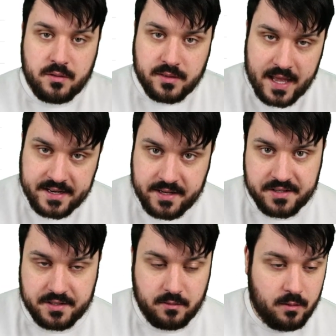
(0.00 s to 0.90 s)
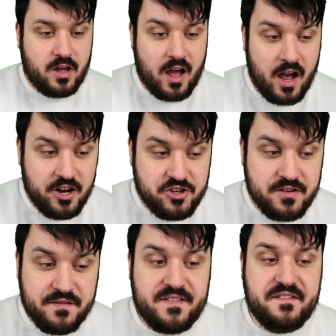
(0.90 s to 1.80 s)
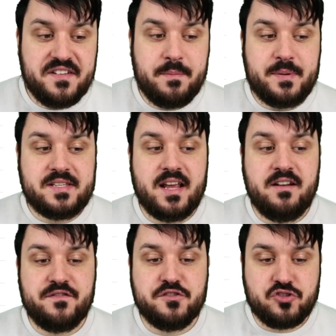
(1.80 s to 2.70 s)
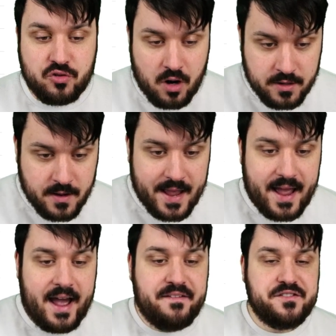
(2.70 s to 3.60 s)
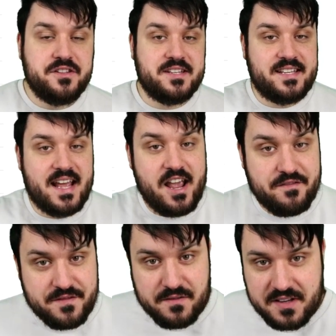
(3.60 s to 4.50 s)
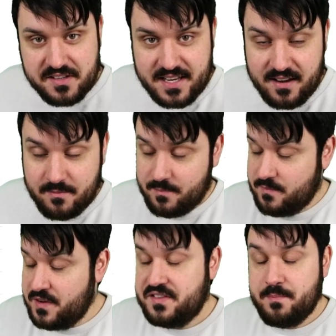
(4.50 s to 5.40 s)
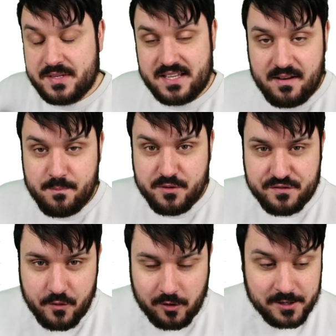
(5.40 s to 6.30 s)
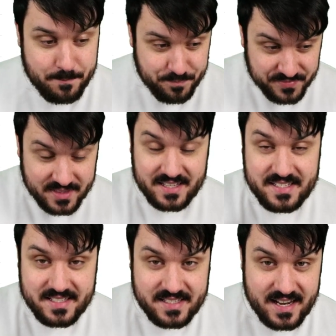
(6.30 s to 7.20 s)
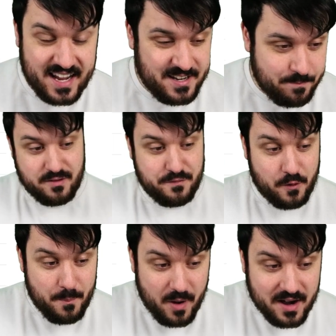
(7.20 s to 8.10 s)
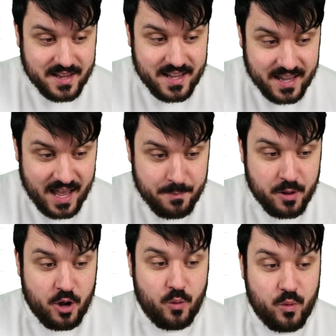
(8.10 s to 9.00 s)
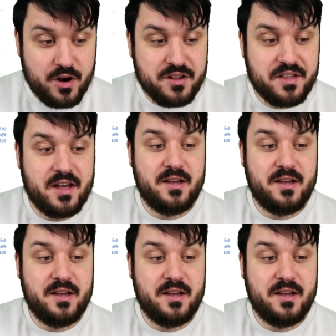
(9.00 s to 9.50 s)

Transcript: that doesn't. 150% for Tron after the day of 50 cent, 50% before. That's insane for a market cap worth